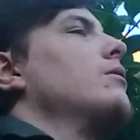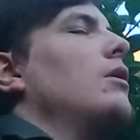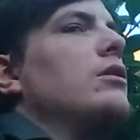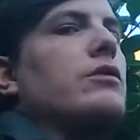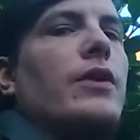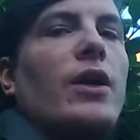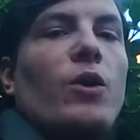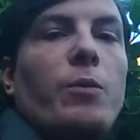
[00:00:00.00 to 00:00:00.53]

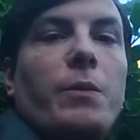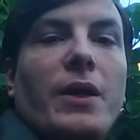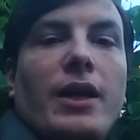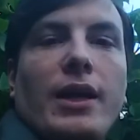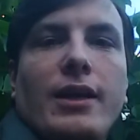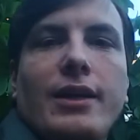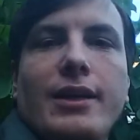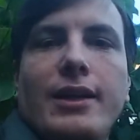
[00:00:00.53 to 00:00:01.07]
Thanks for
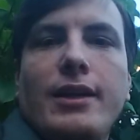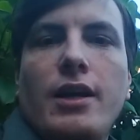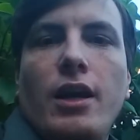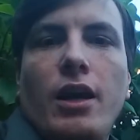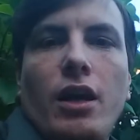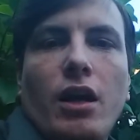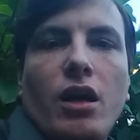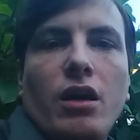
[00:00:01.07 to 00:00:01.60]
helping
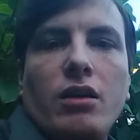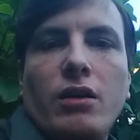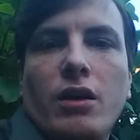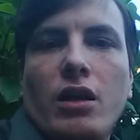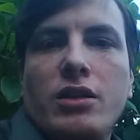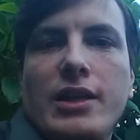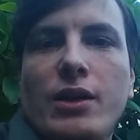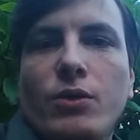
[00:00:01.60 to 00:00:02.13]

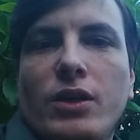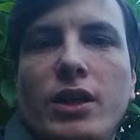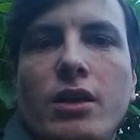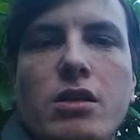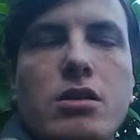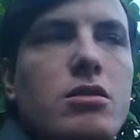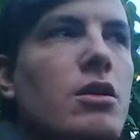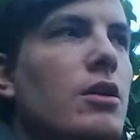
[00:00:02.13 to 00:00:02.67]
us out,
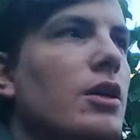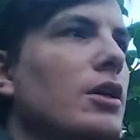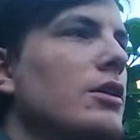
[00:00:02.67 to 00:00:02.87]
cuz.